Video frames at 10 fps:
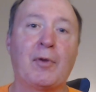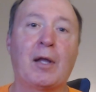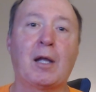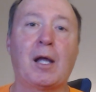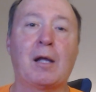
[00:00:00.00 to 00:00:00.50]

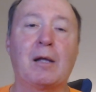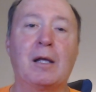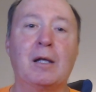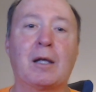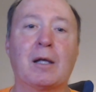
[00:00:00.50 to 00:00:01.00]
not had
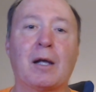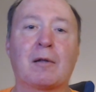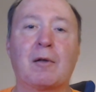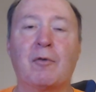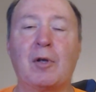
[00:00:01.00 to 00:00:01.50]
any
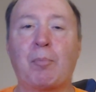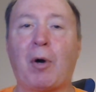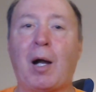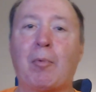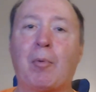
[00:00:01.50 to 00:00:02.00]
connectivity
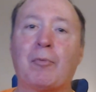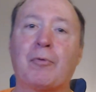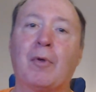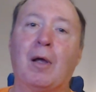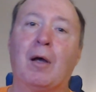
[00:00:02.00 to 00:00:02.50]

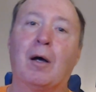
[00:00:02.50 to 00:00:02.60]
problems.